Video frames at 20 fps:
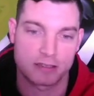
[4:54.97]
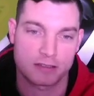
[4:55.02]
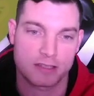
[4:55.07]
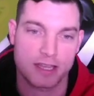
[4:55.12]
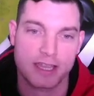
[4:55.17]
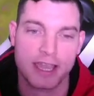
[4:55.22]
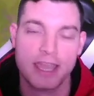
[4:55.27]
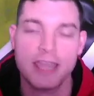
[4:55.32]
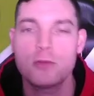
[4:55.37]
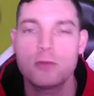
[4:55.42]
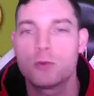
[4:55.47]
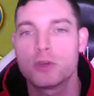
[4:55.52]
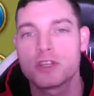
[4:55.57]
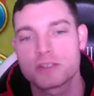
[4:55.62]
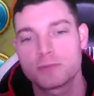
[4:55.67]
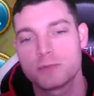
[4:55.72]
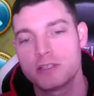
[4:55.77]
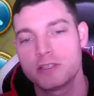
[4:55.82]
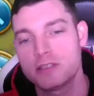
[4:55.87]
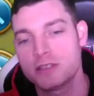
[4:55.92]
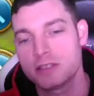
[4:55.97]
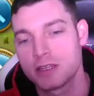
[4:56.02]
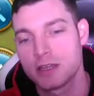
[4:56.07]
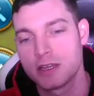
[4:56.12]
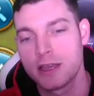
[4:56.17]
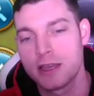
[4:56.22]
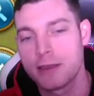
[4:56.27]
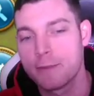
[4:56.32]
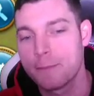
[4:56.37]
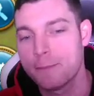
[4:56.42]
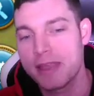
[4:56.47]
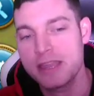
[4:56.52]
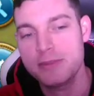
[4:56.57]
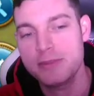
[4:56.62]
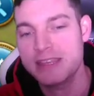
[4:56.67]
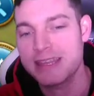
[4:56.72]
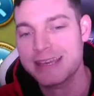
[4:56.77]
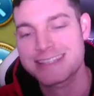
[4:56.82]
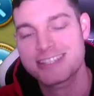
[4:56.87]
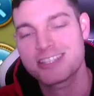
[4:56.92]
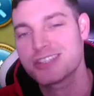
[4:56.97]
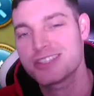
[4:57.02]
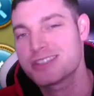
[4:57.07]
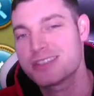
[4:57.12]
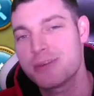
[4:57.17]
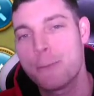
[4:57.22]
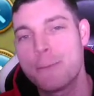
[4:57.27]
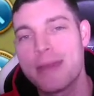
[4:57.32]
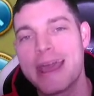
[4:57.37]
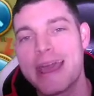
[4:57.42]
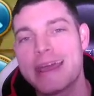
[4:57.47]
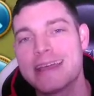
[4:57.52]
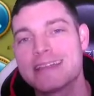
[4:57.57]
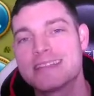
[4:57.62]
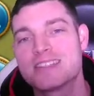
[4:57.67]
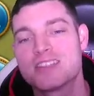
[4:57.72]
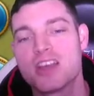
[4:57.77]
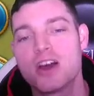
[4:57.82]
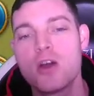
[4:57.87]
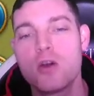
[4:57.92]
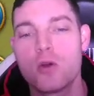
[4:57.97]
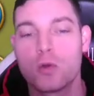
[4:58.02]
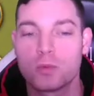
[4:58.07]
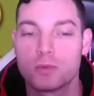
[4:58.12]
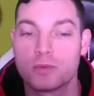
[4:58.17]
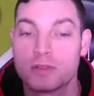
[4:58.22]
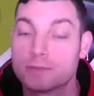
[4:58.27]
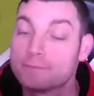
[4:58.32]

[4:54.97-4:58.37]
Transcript: Like, hey, Wispy, maybe that's just a bad zone.